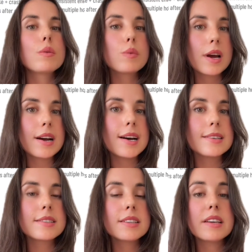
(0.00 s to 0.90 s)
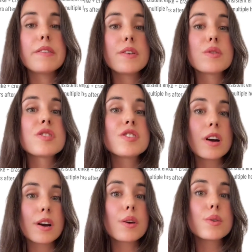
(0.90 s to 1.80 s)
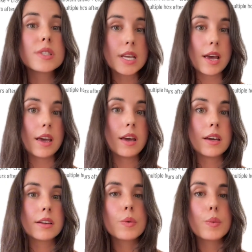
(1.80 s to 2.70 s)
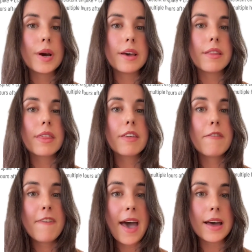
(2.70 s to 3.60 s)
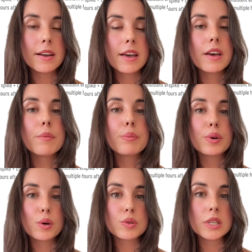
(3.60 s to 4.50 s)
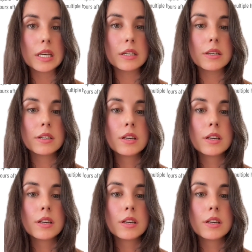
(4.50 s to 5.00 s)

Whereas if you start your day with fat and protein,